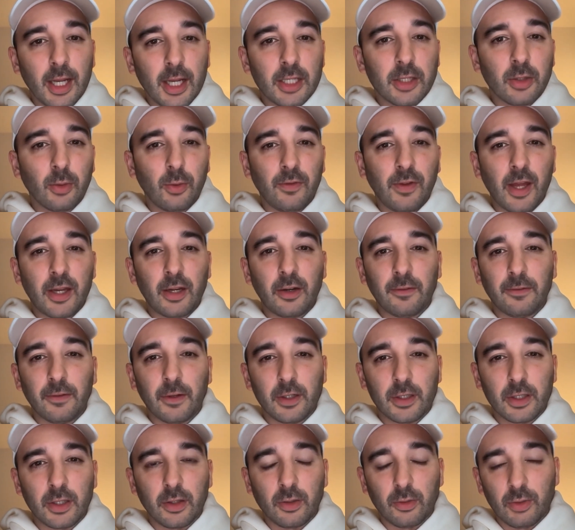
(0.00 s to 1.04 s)
So we've had our
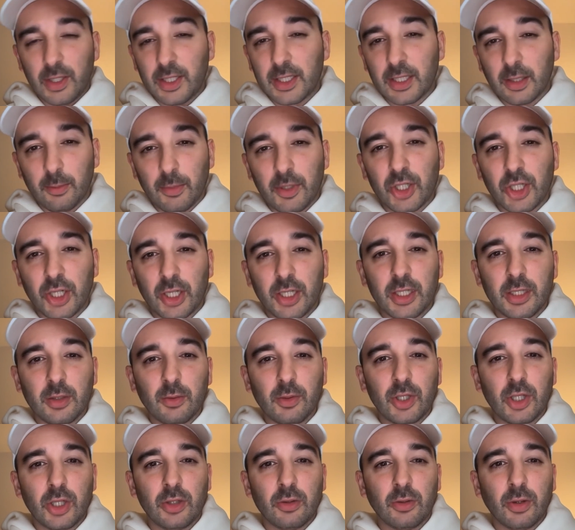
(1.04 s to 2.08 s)
first 3 submissions,
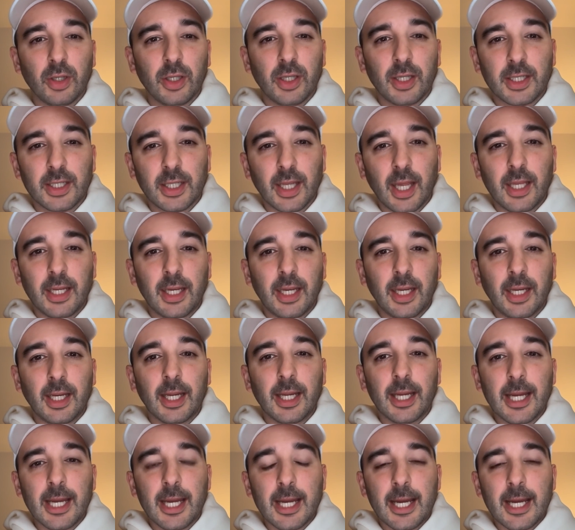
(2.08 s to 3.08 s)
which is really exciting.